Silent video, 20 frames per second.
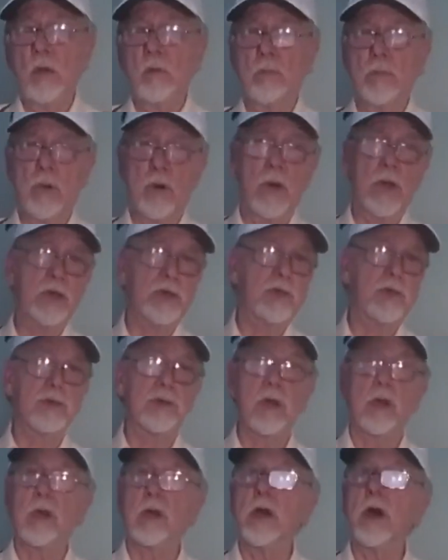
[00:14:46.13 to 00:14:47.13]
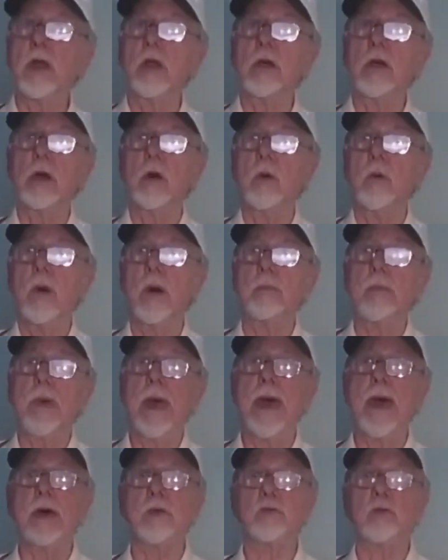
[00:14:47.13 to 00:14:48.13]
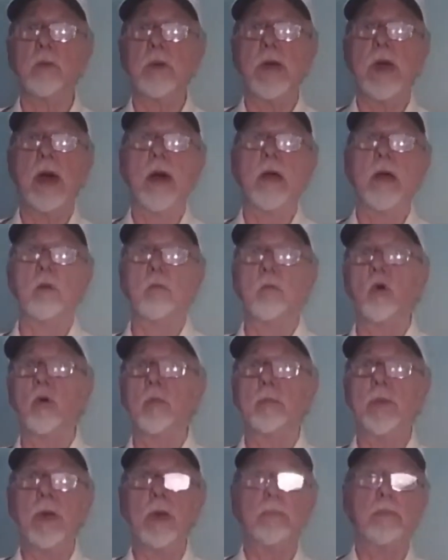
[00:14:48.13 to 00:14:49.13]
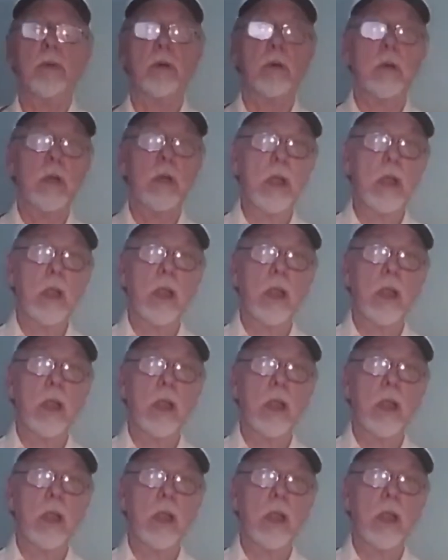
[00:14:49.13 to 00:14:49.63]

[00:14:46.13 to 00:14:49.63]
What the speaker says: Prices are going to go up as we hire more people,